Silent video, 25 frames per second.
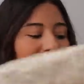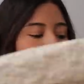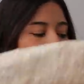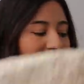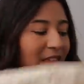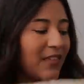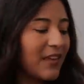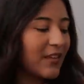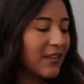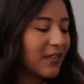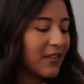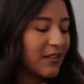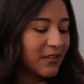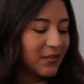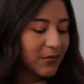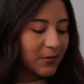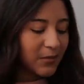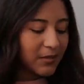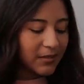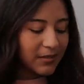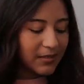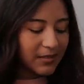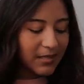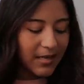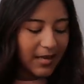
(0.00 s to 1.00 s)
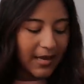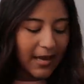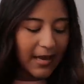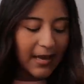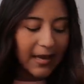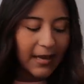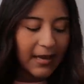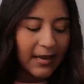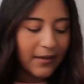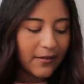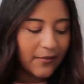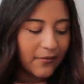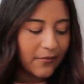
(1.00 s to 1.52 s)
And I think this one's gonna
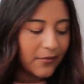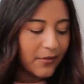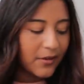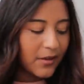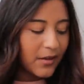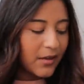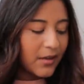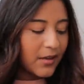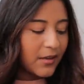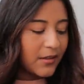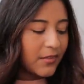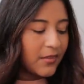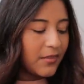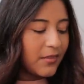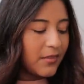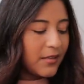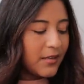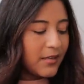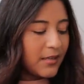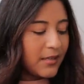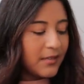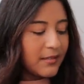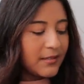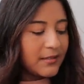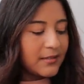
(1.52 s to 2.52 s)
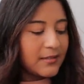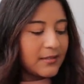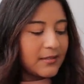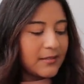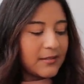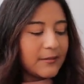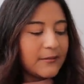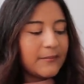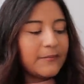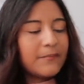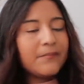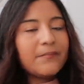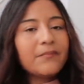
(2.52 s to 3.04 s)
have these,
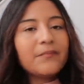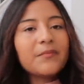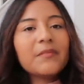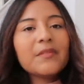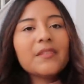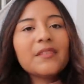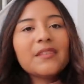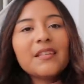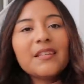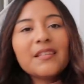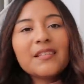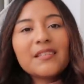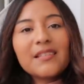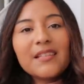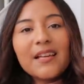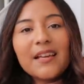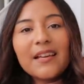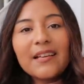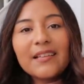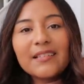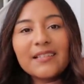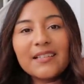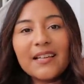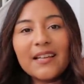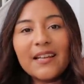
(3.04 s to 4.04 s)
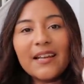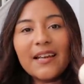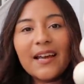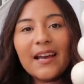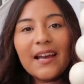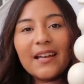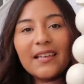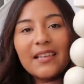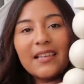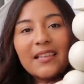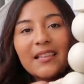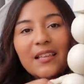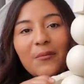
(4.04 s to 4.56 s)
these things in it.
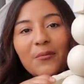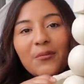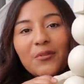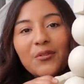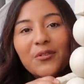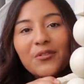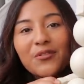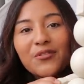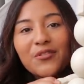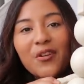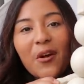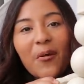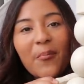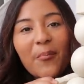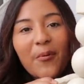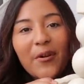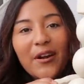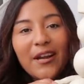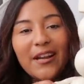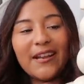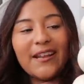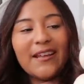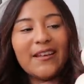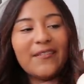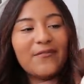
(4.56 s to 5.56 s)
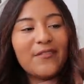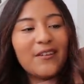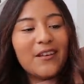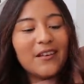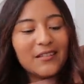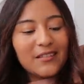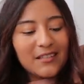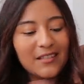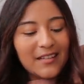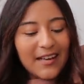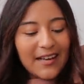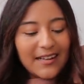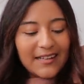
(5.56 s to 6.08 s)
I think that would look so pretty, if you
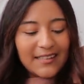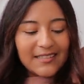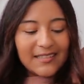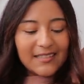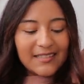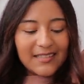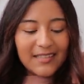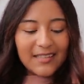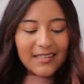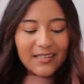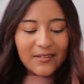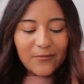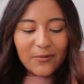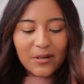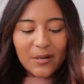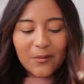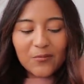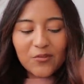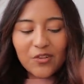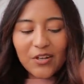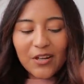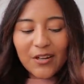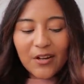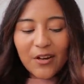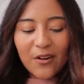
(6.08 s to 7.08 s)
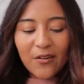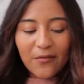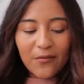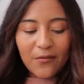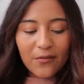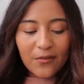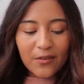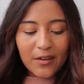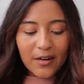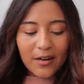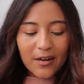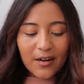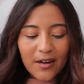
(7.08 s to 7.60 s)
guys can kind of see what I'm trying to go
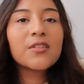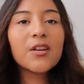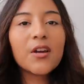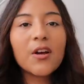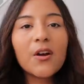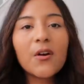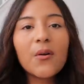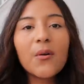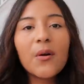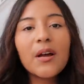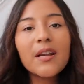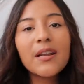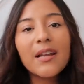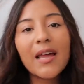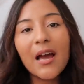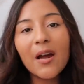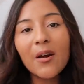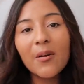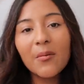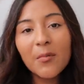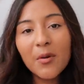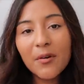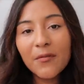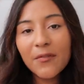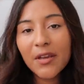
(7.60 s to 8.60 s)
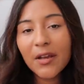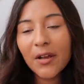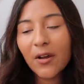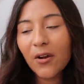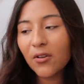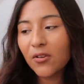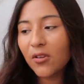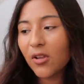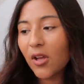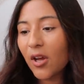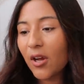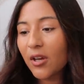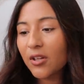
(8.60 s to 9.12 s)
for there. So now moving
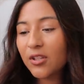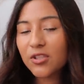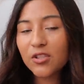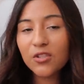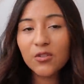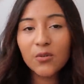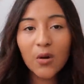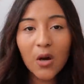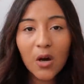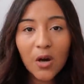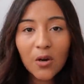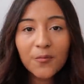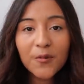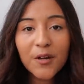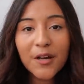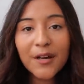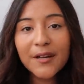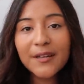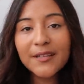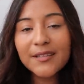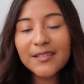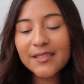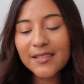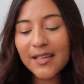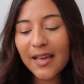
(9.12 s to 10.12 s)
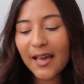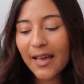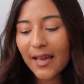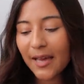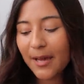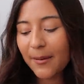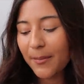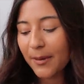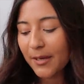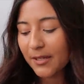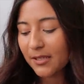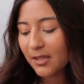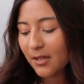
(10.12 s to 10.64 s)
along to Home Goods,
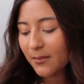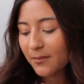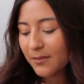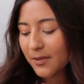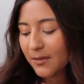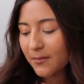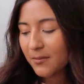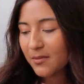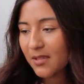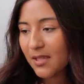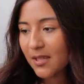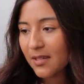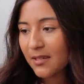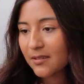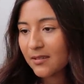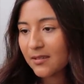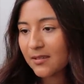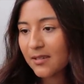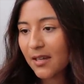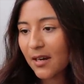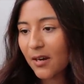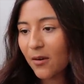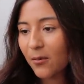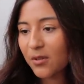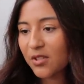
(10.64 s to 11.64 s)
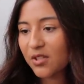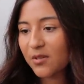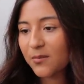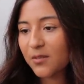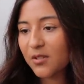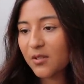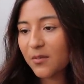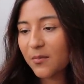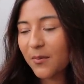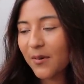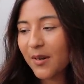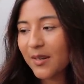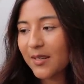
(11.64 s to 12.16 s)
I picked up some things there, which I'm
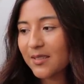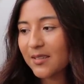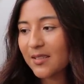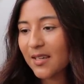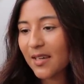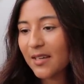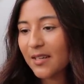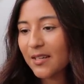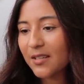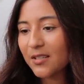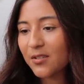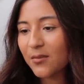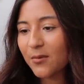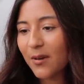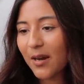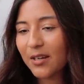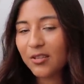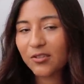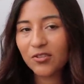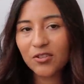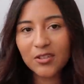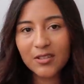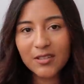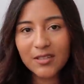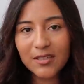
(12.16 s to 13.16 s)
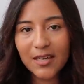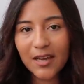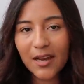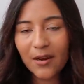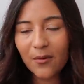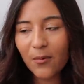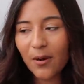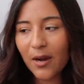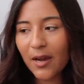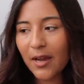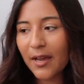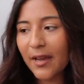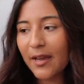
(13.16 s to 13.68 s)
super excited to actually D I
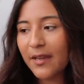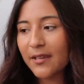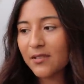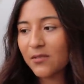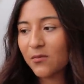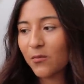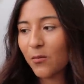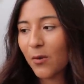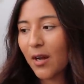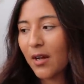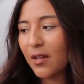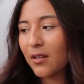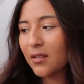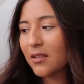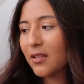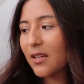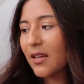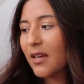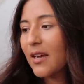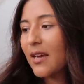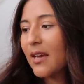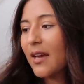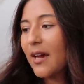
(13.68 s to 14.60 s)
Y as well.